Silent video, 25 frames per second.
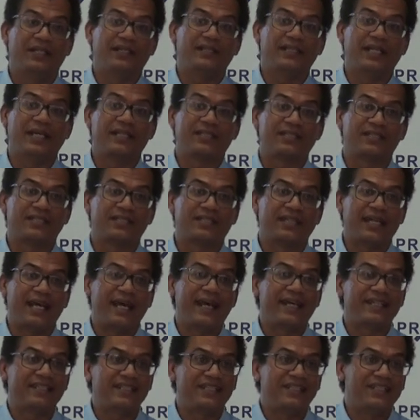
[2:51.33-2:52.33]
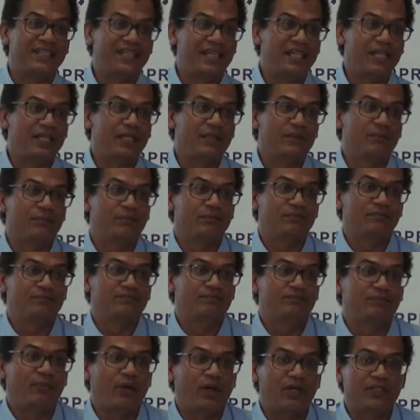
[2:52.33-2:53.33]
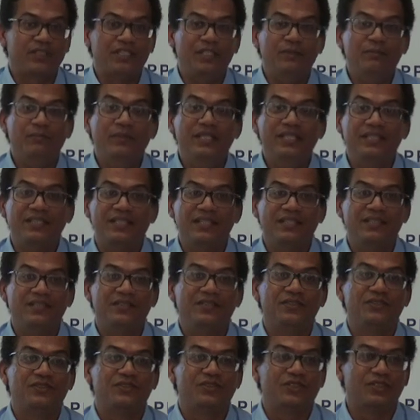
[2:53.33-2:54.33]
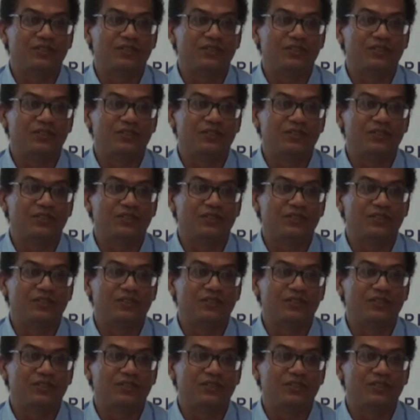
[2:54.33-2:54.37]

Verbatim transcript: that at their party meetings